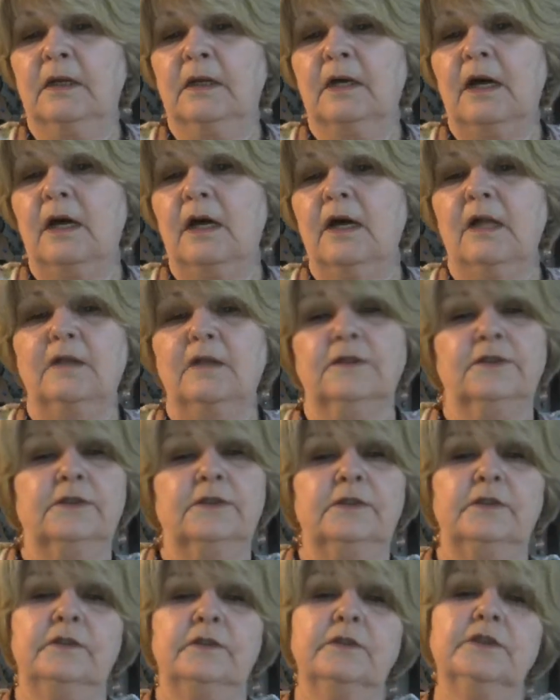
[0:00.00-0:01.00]

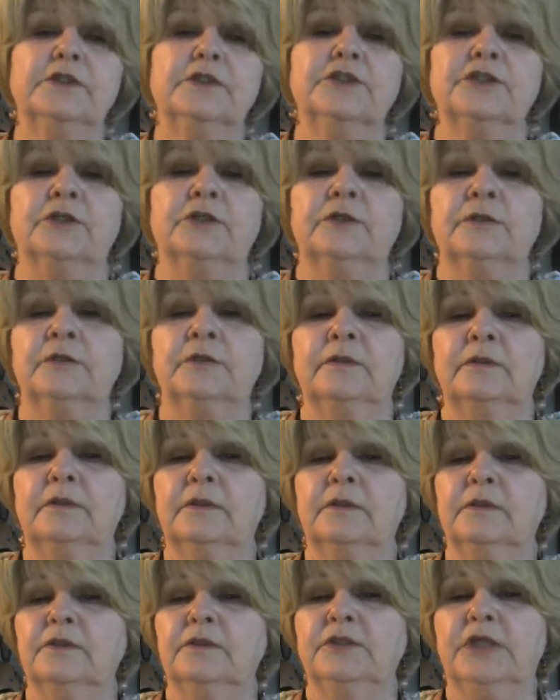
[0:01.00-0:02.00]
collar or shirt,
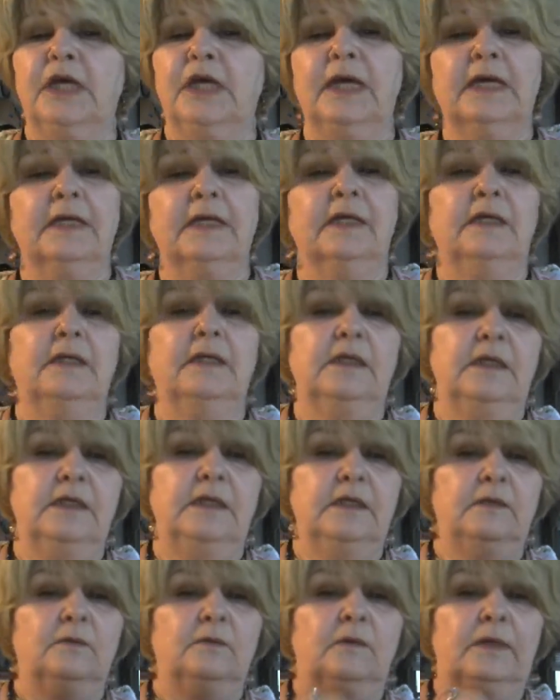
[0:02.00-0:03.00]
jacket,
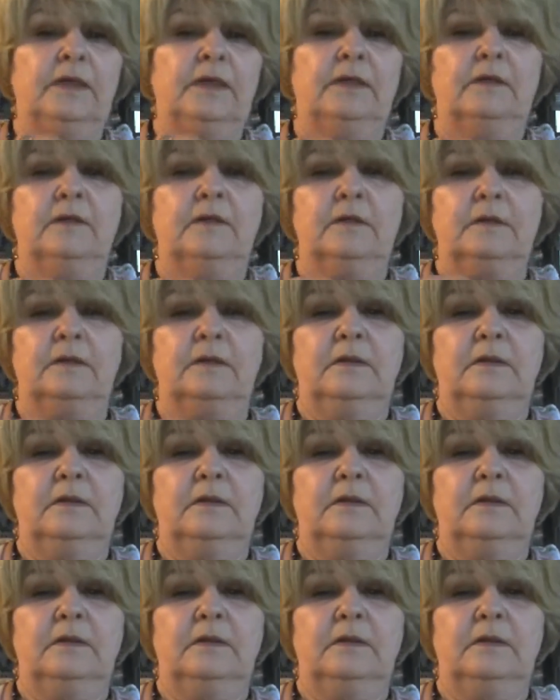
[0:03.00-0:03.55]
anywhere.